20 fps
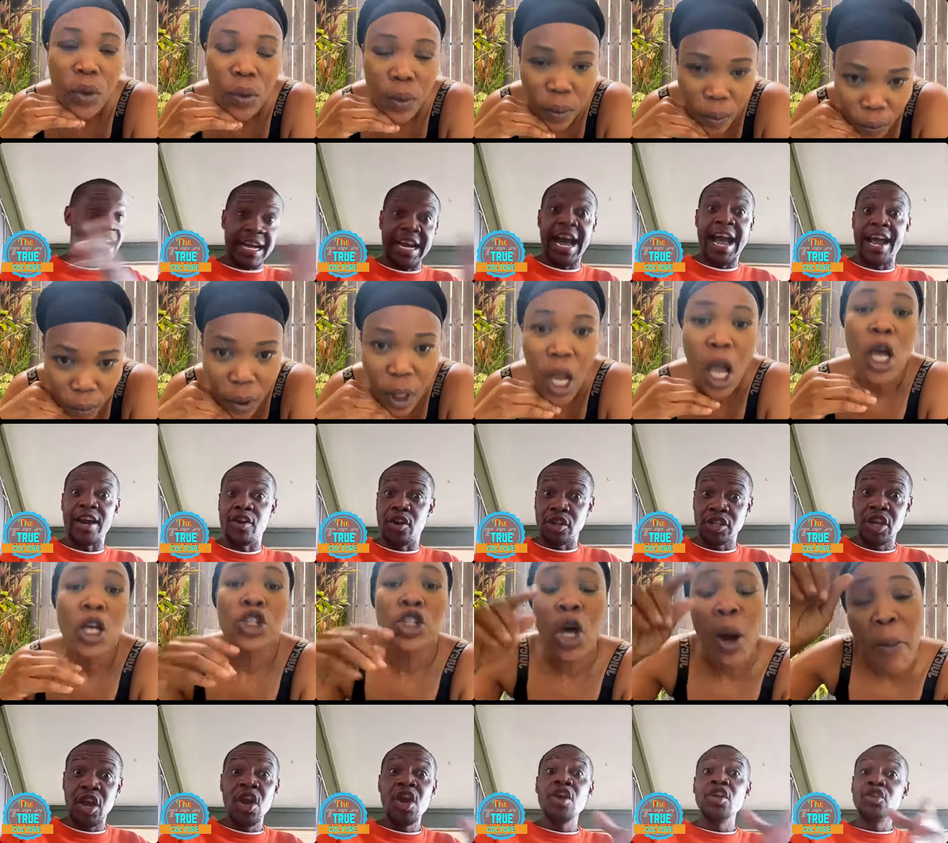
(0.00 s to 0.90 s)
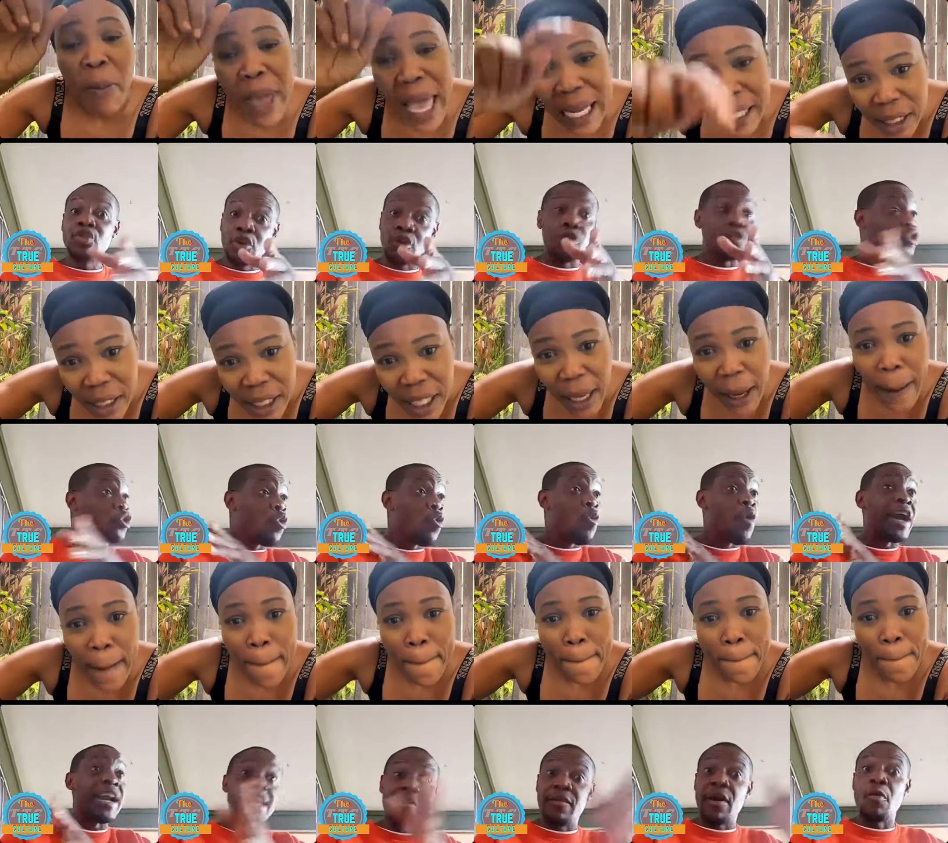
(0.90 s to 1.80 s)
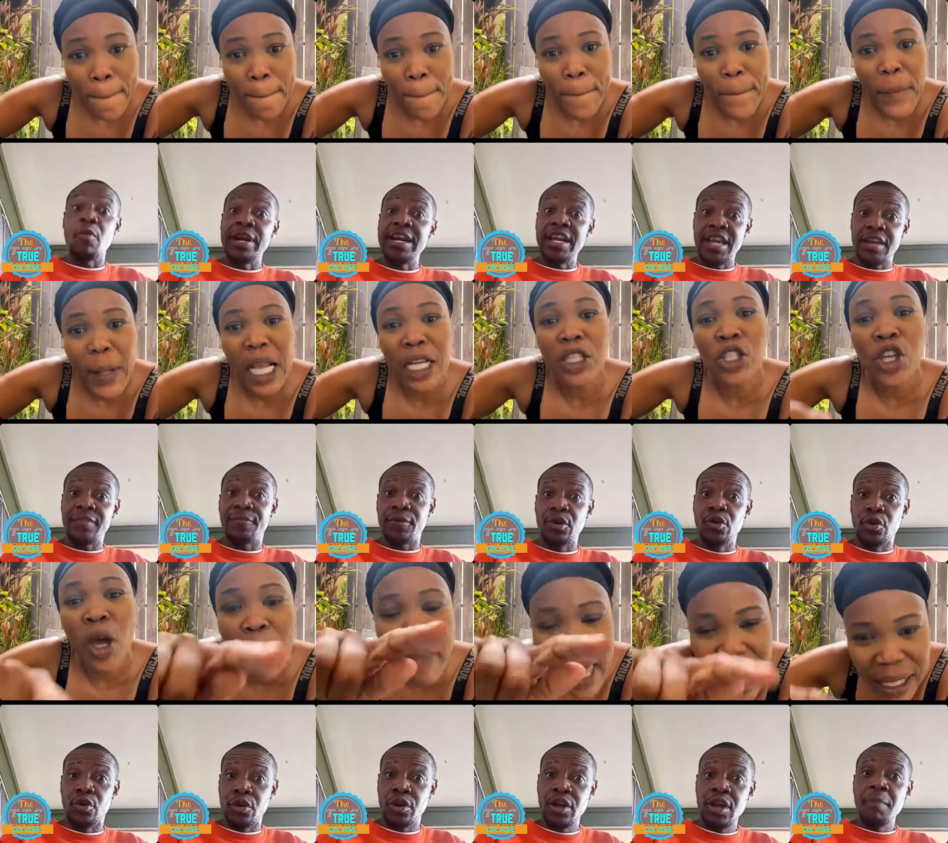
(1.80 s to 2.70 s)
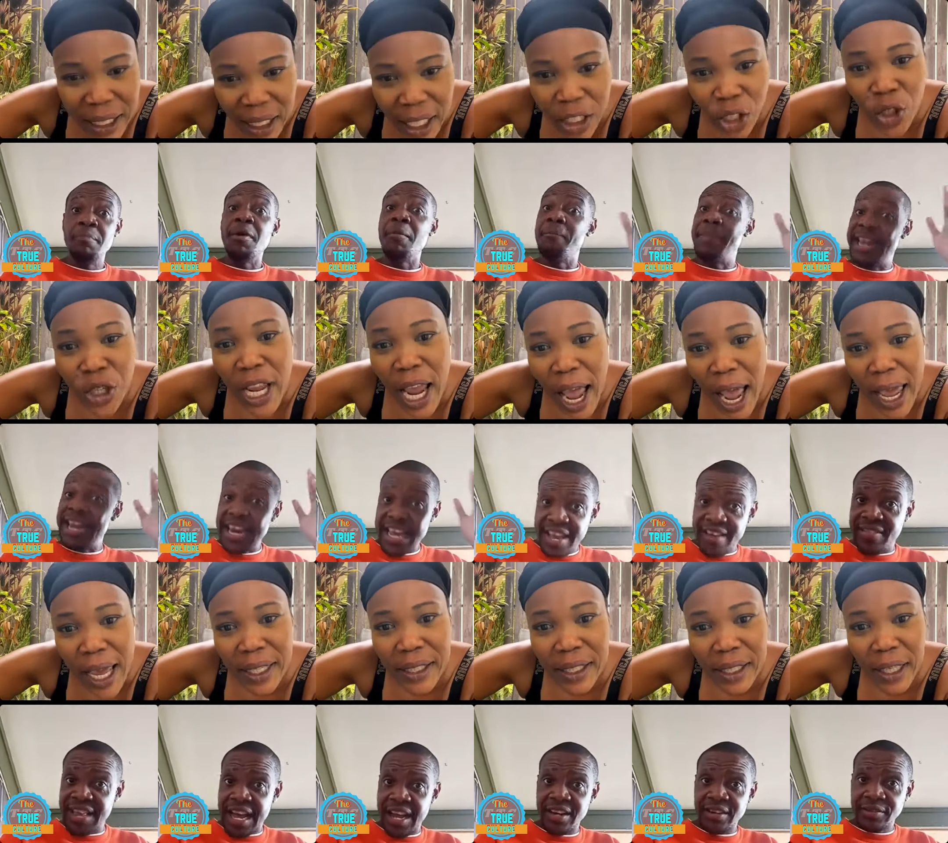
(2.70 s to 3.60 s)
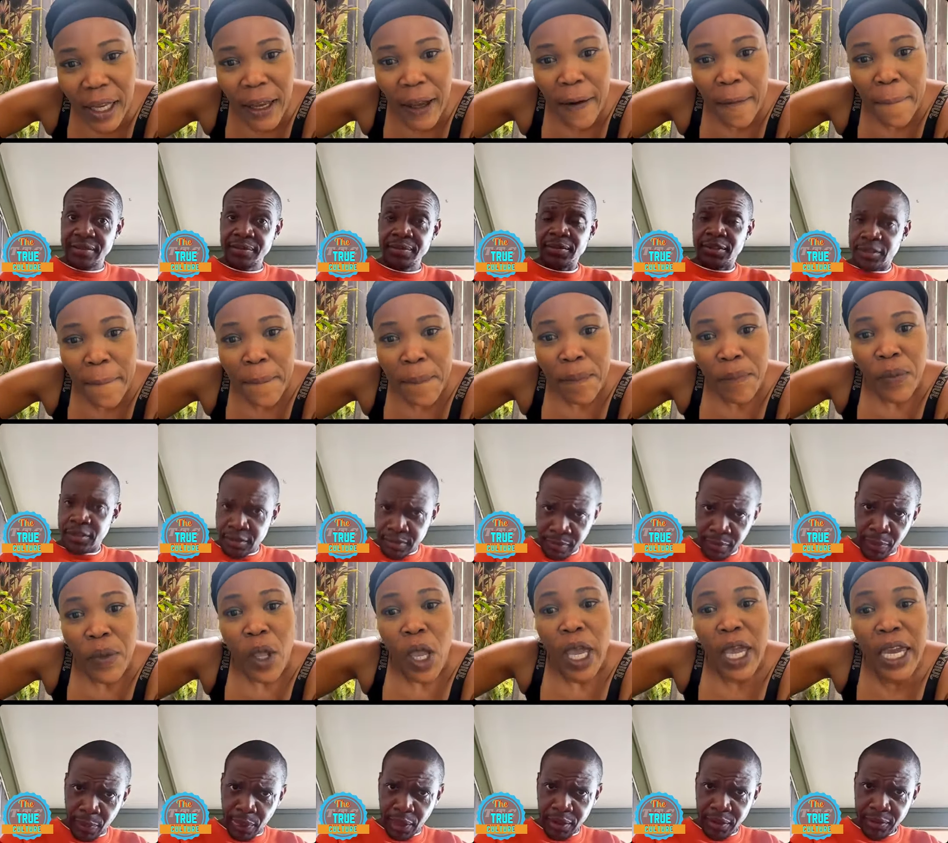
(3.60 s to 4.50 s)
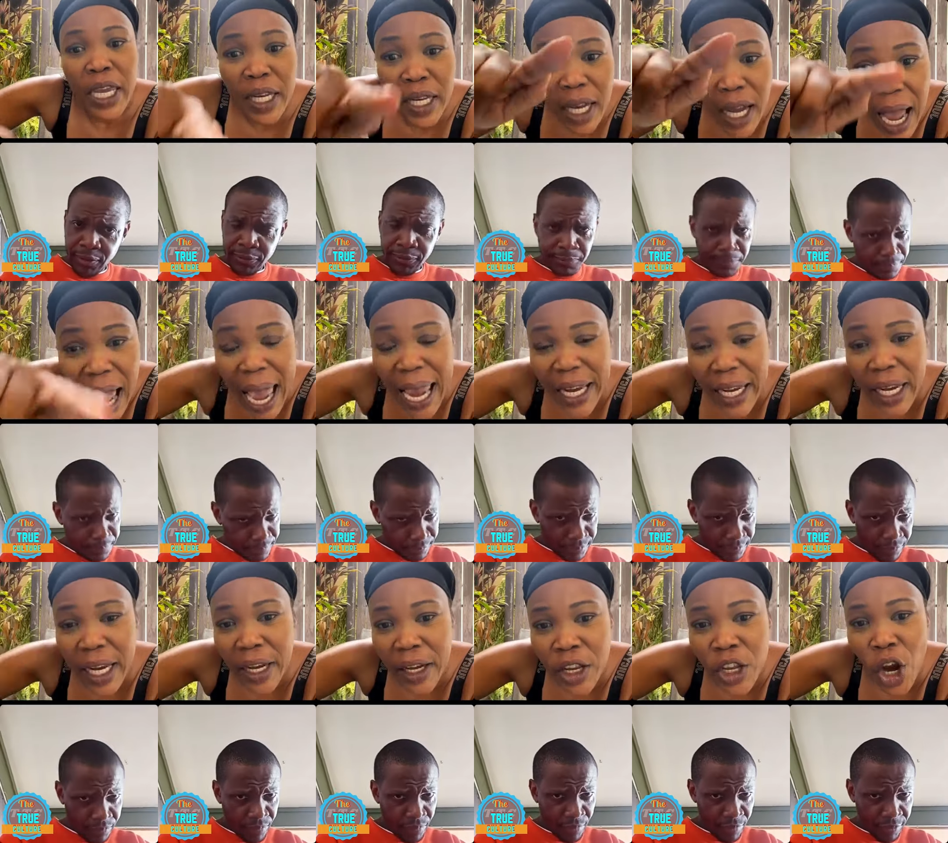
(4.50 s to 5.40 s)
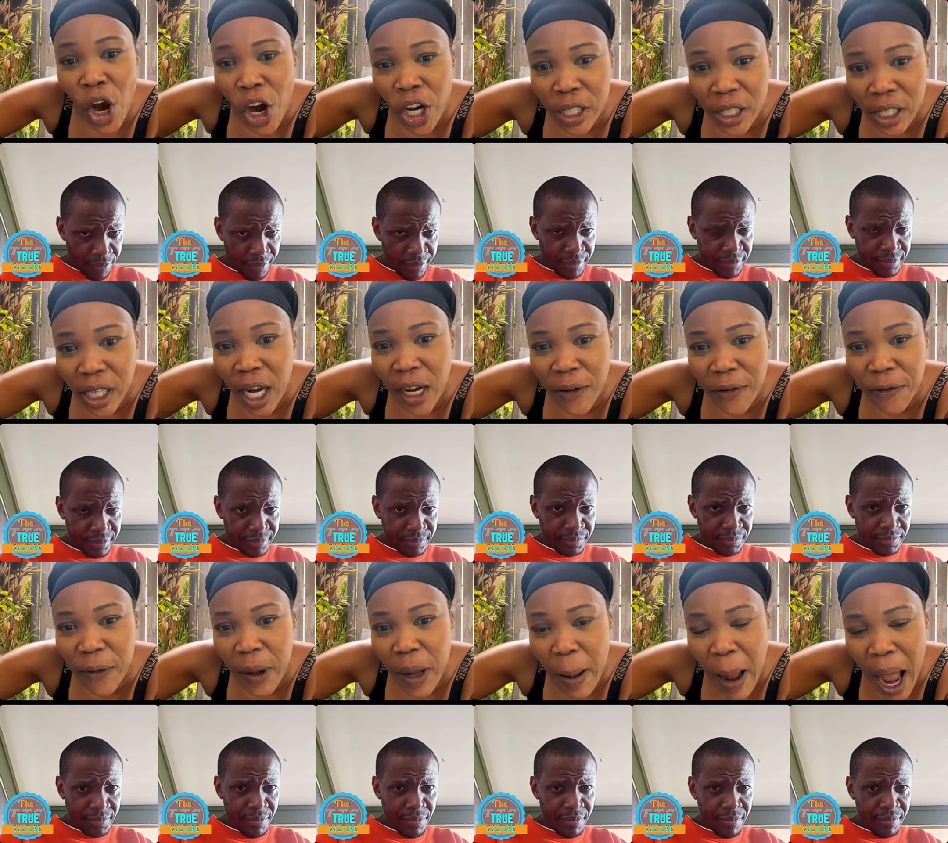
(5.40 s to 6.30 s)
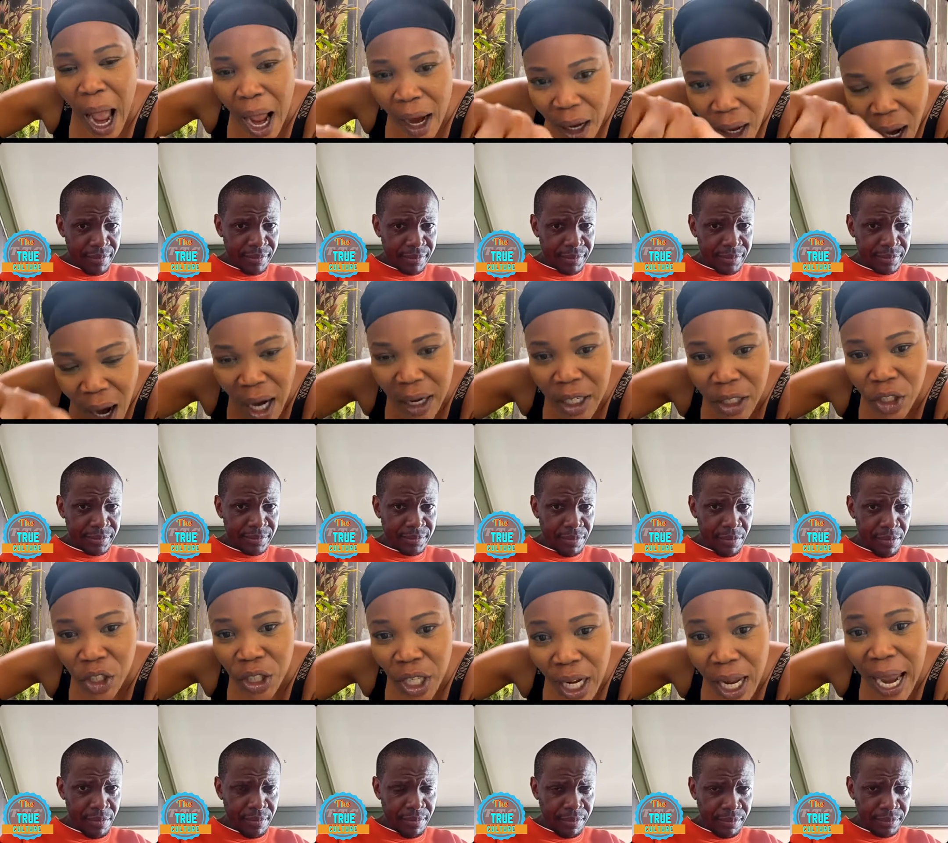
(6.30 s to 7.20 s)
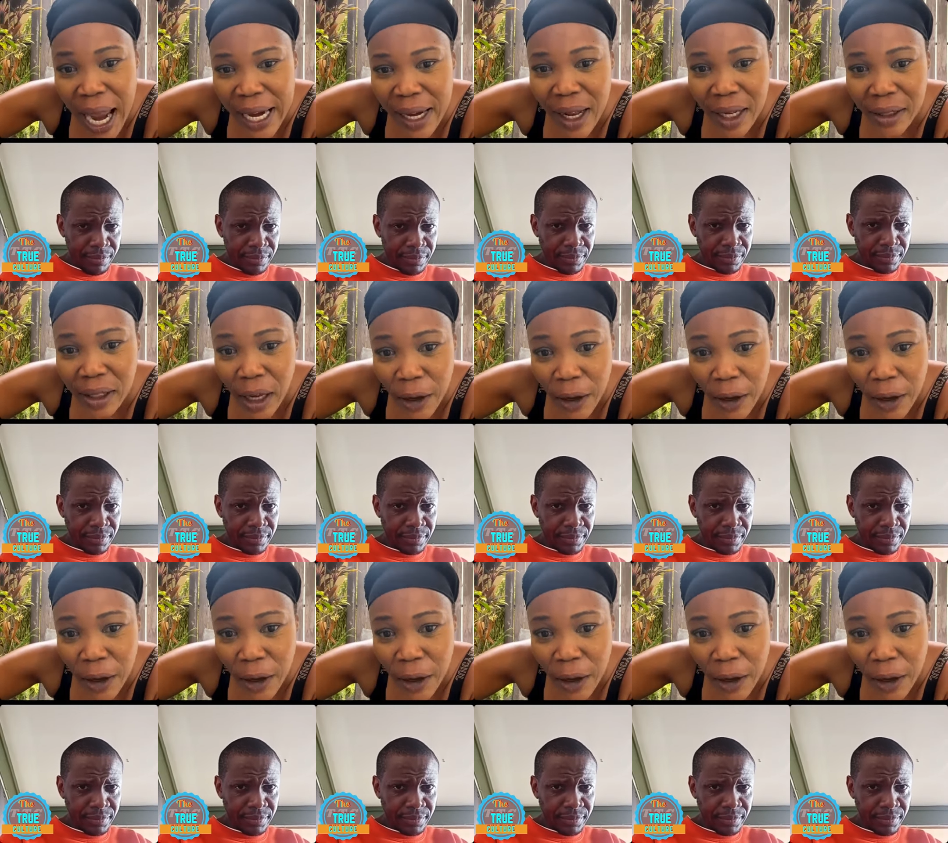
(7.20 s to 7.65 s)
Speaker 1: guide us to whatever we
Speaker 2: need to do. But believe that in guiding yourself according to the guidance of